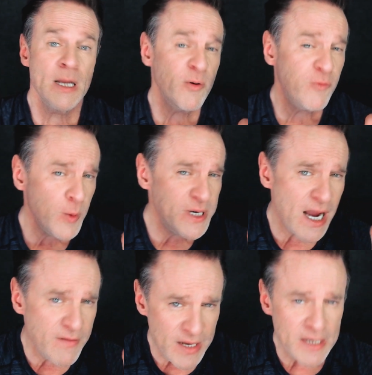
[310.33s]
Now, before we
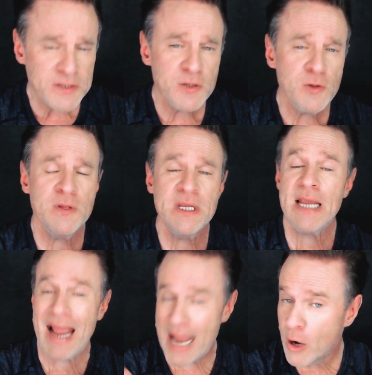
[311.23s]
dive into the
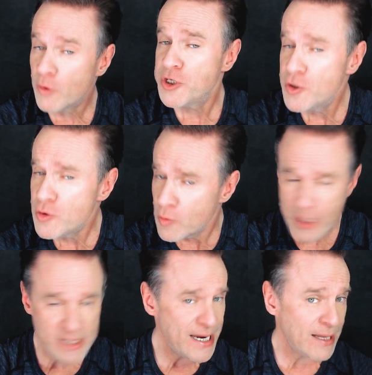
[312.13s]
how to,
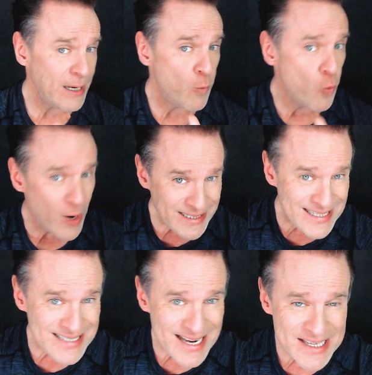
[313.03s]
exactly what
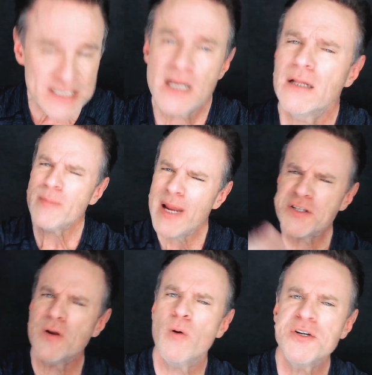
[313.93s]
to test, let me
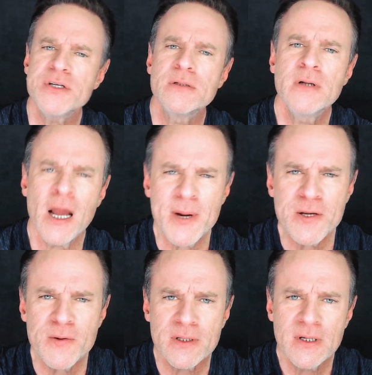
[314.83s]
ask you a question. How am I
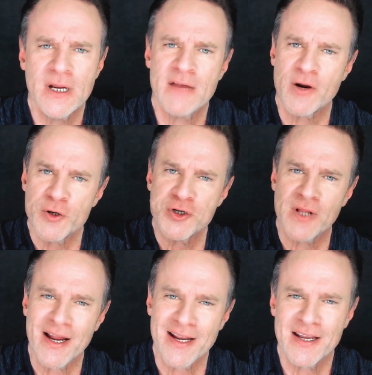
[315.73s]
doing? Have I earned your
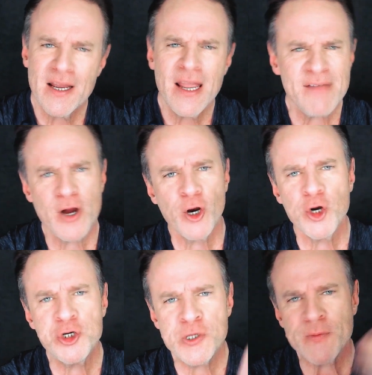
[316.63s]
like? Have I
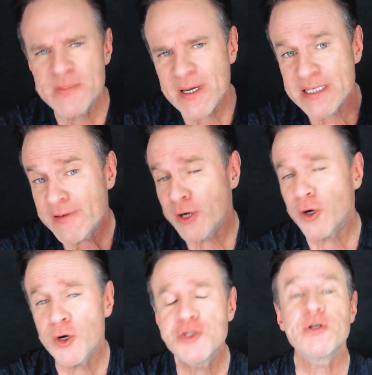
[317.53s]
earned your respect? Have I
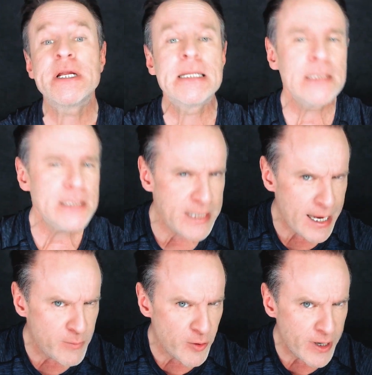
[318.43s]
earned your endless
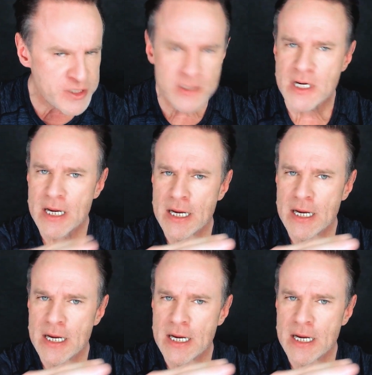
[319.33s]
admiration?